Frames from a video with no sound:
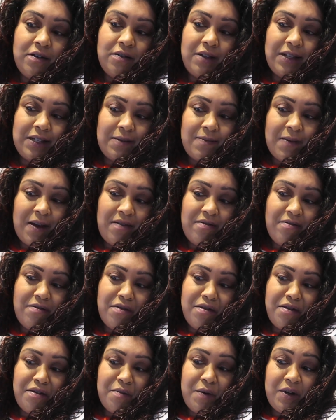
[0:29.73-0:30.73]
this
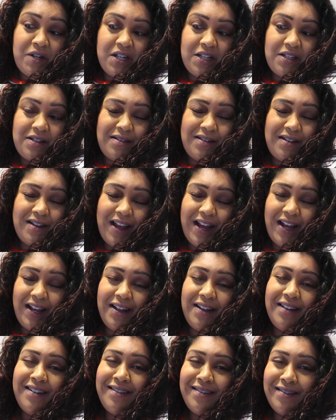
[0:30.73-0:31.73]
month, which is like...